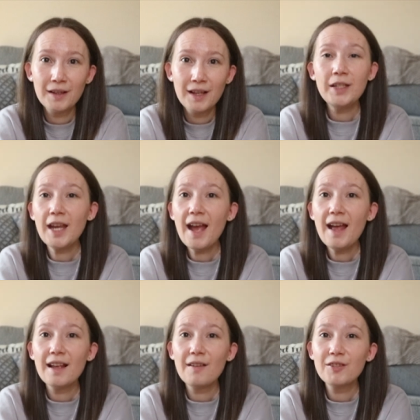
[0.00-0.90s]

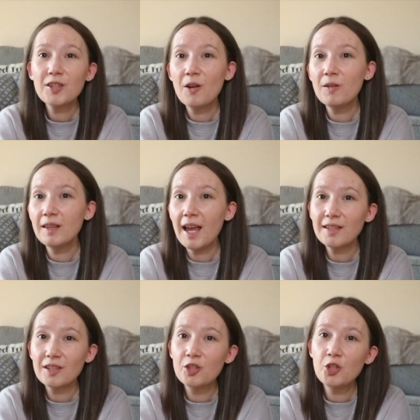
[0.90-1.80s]

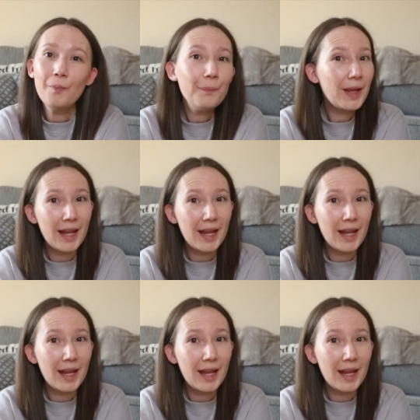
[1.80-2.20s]
let's jump